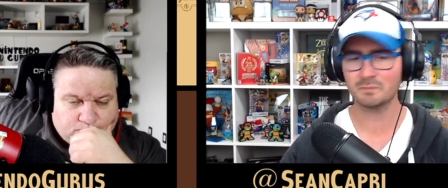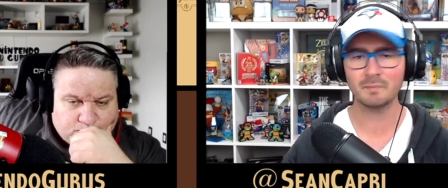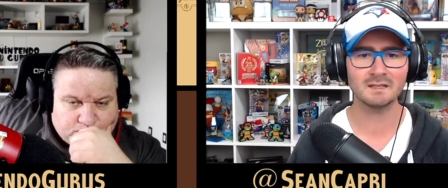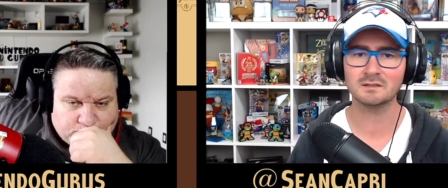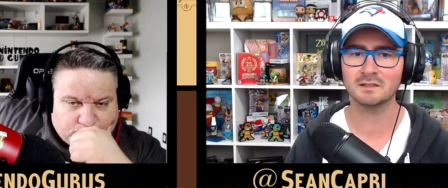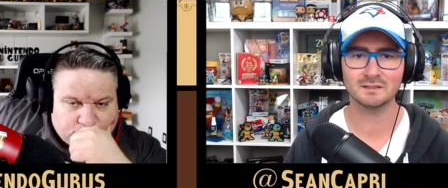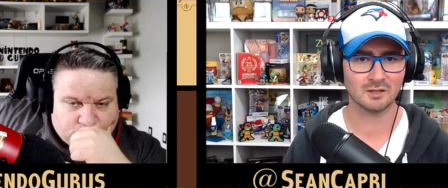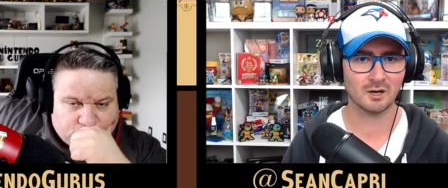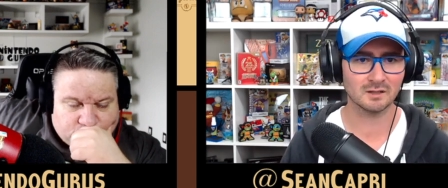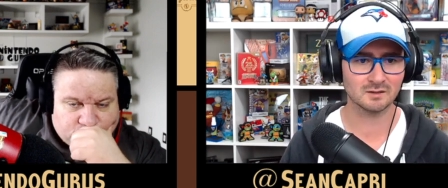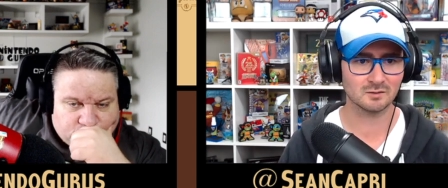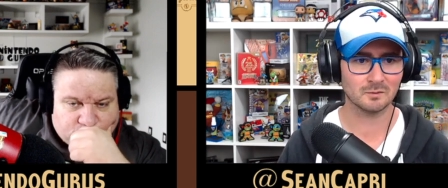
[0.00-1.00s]
Speaker 1: basically is a
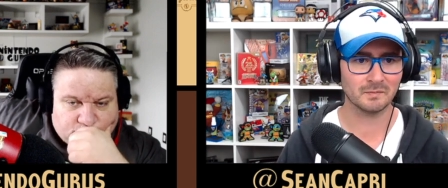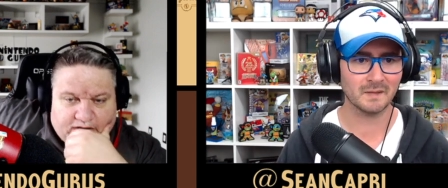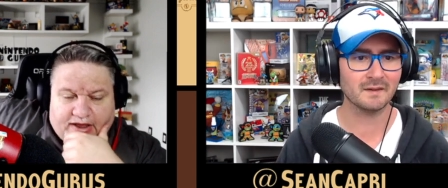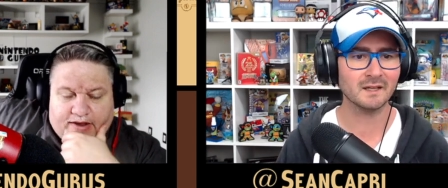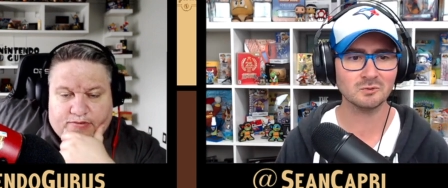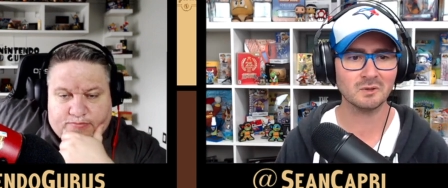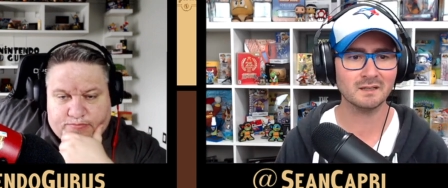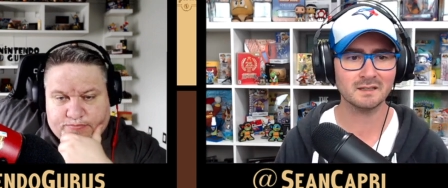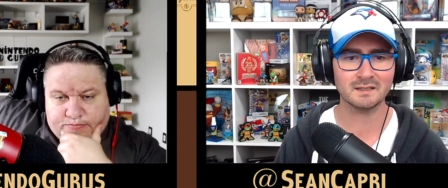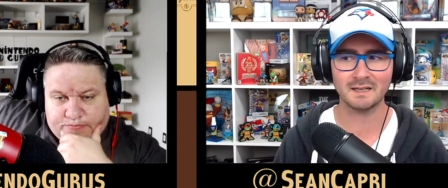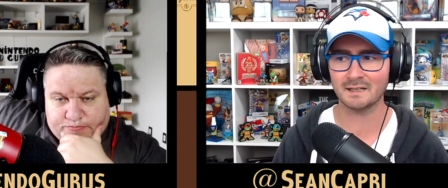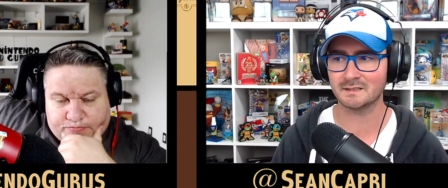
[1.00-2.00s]
console yeah. and that's why
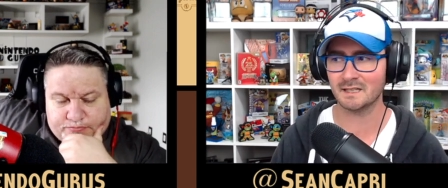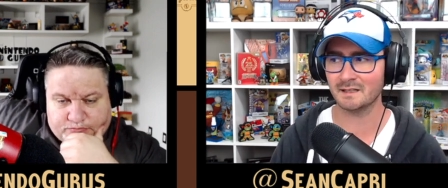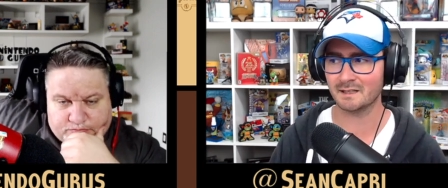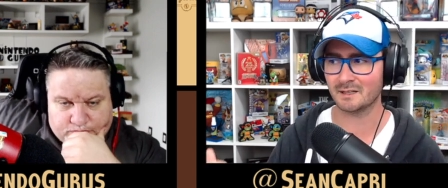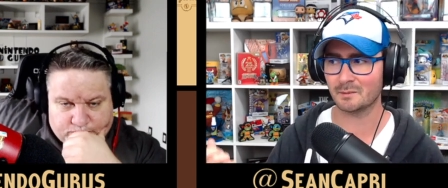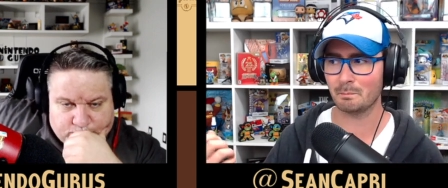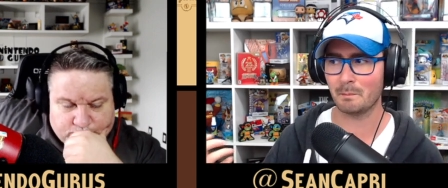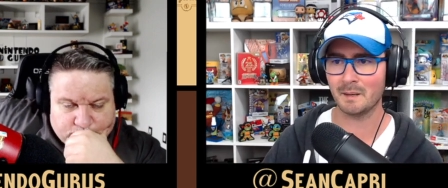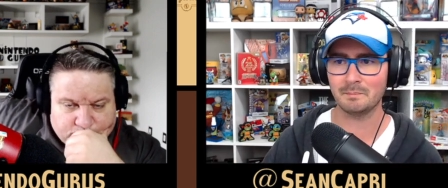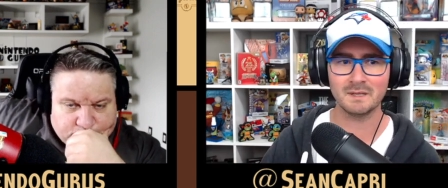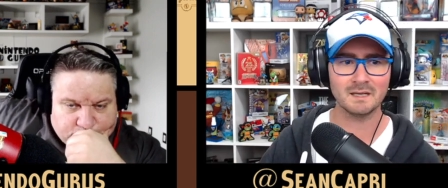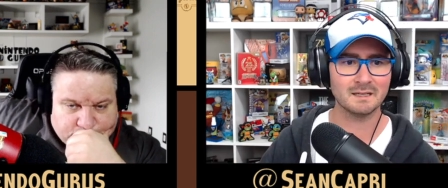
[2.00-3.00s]
like i say like there
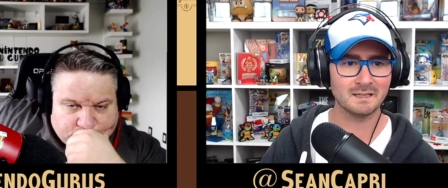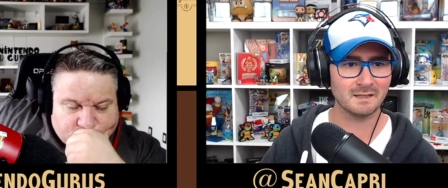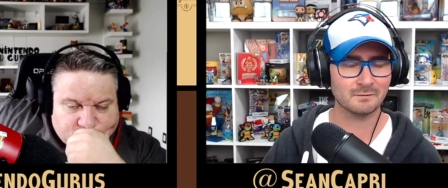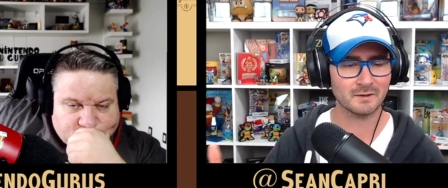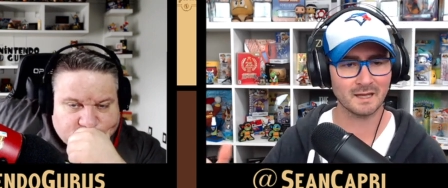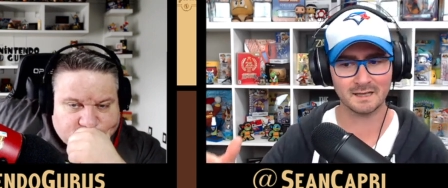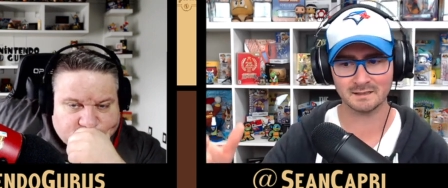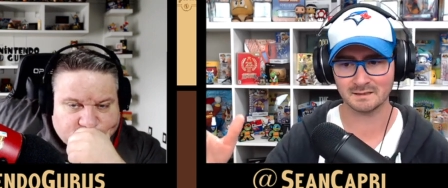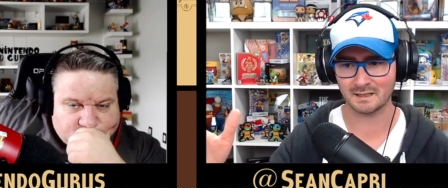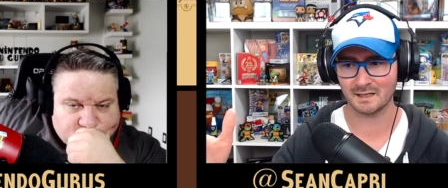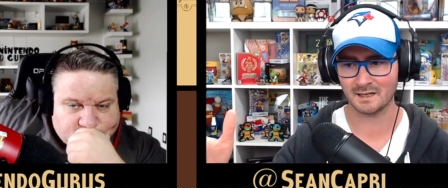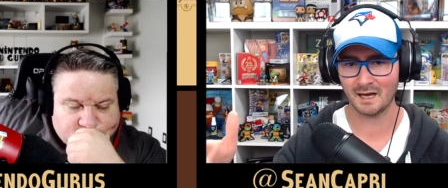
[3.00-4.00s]
might be a need for that as
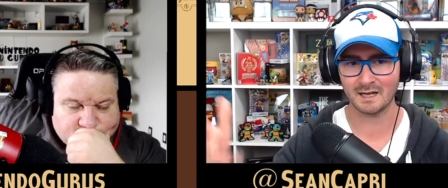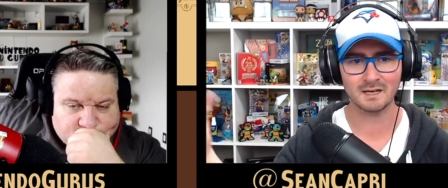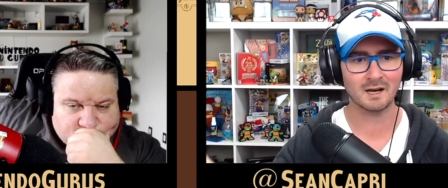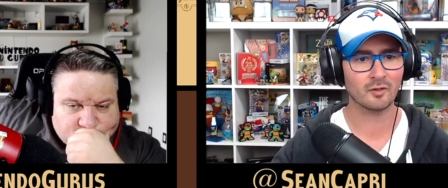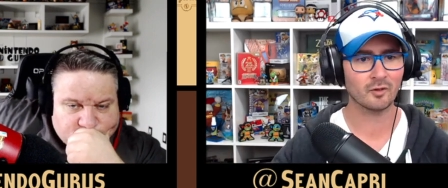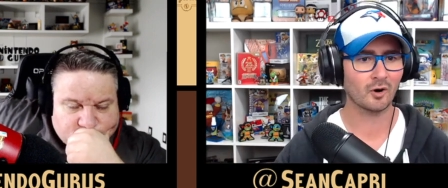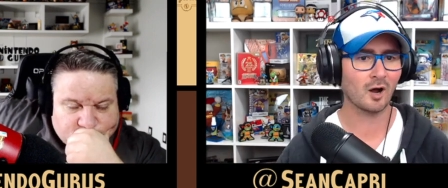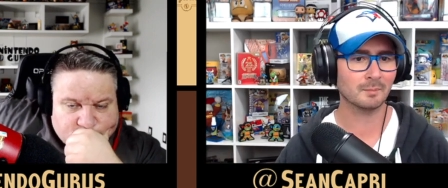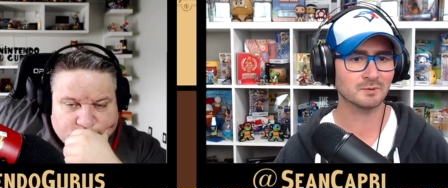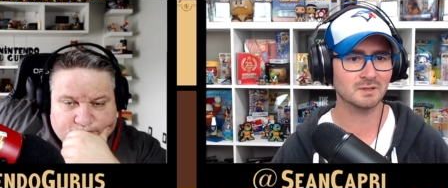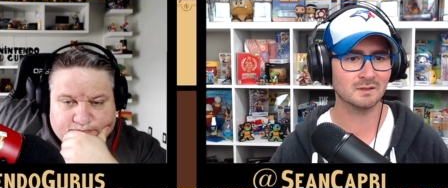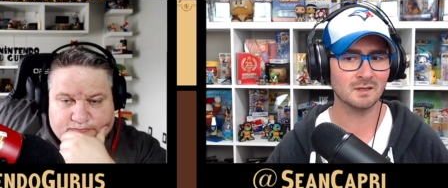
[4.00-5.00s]
like a, another
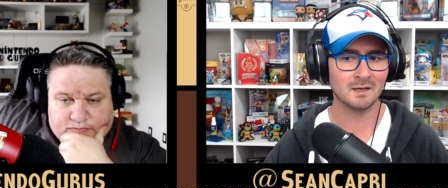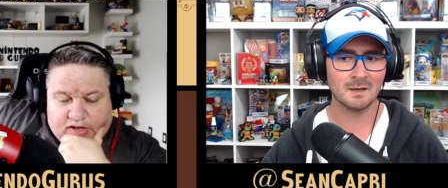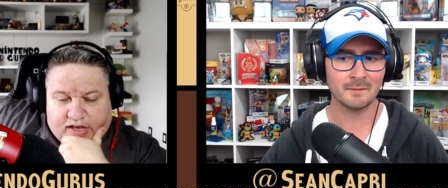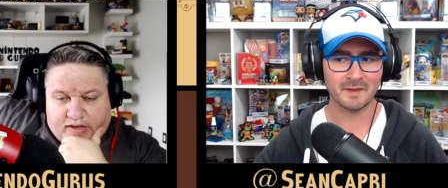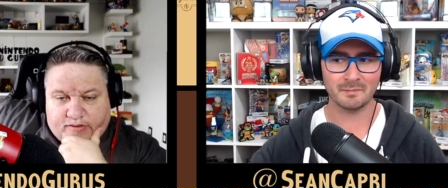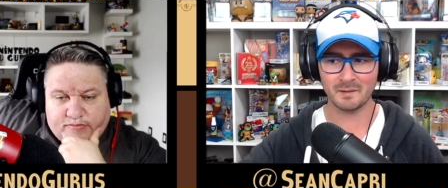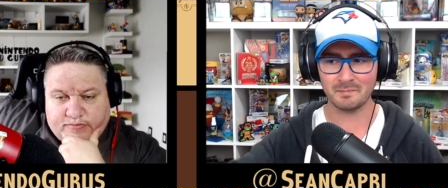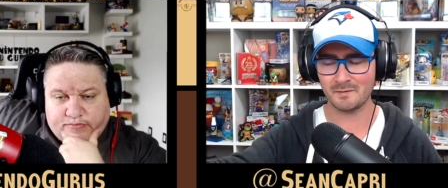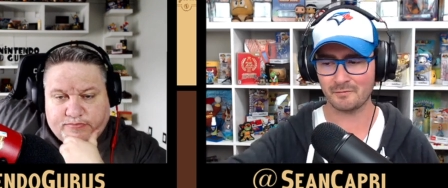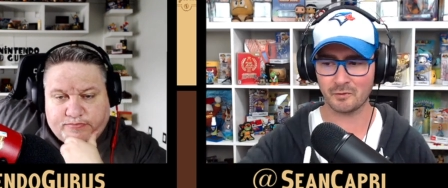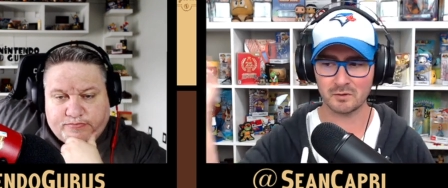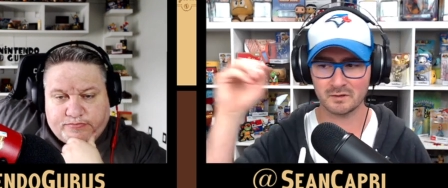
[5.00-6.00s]
option yeah. that might be
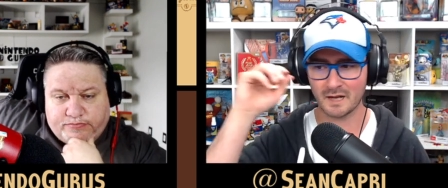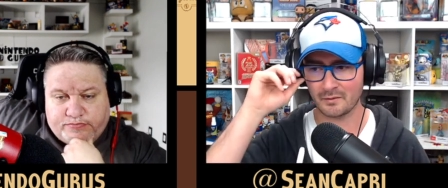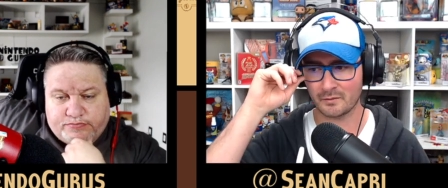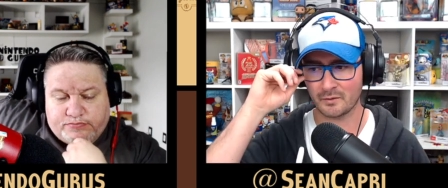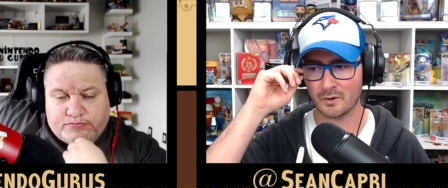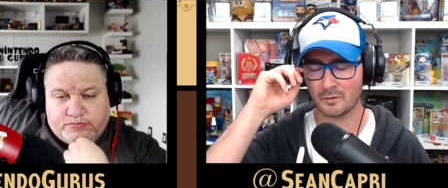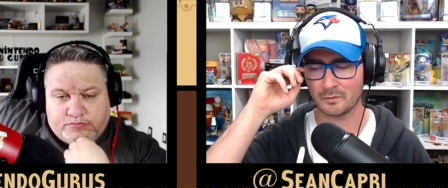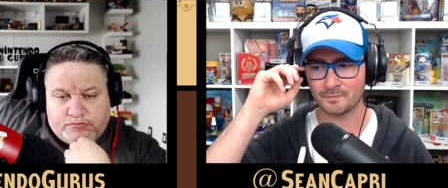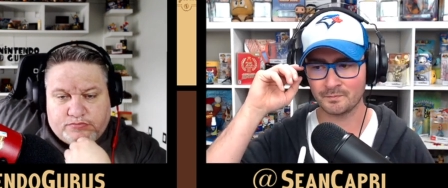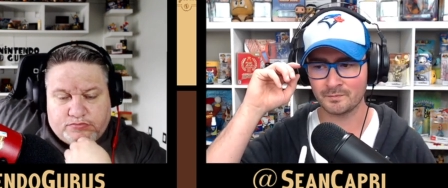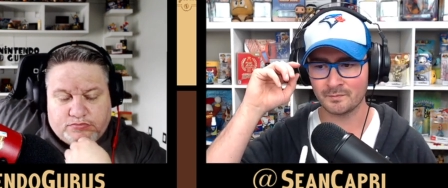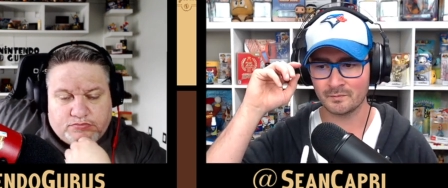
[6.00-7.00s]
further down the road
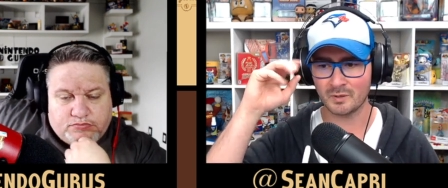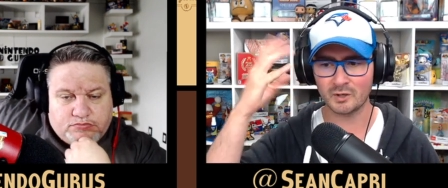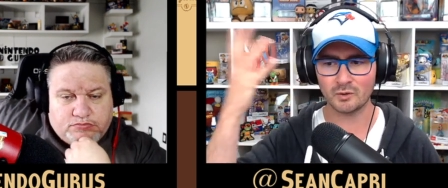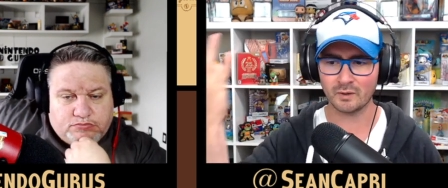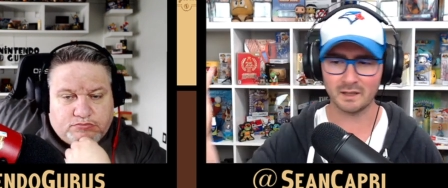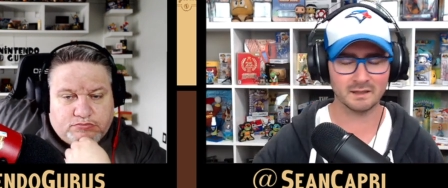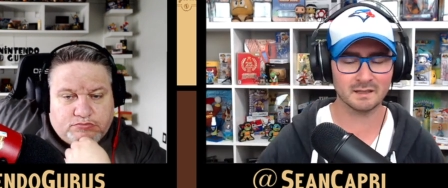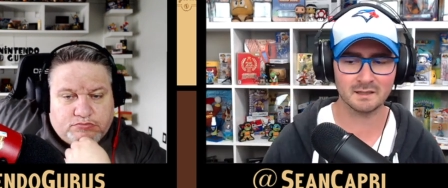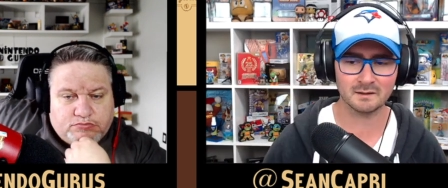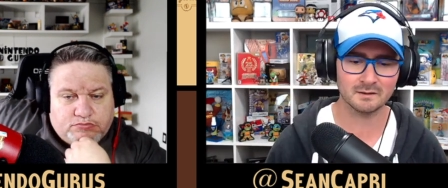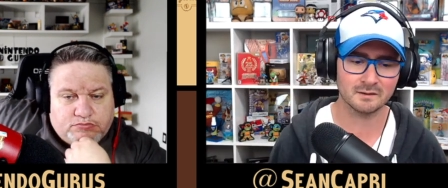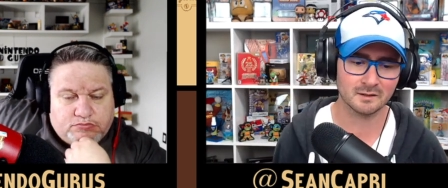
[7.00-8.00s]
but you're right like
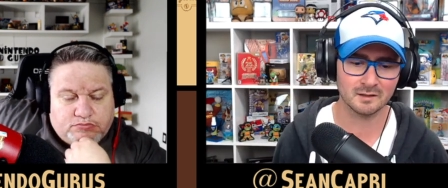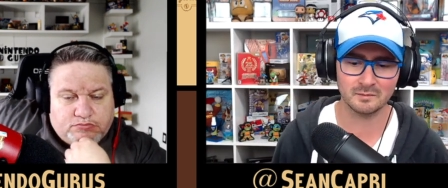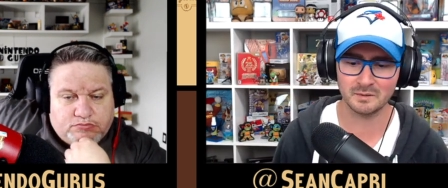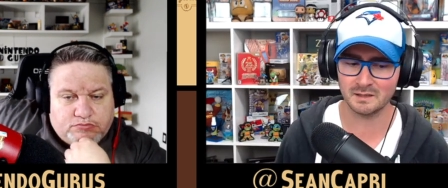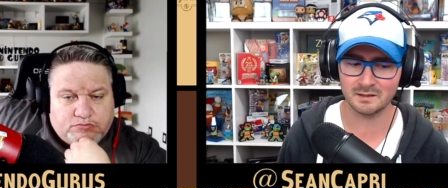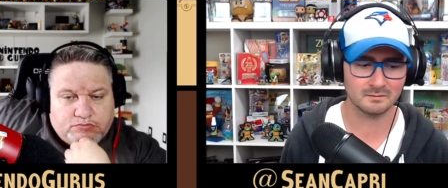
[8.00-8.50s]
they're they're gonna be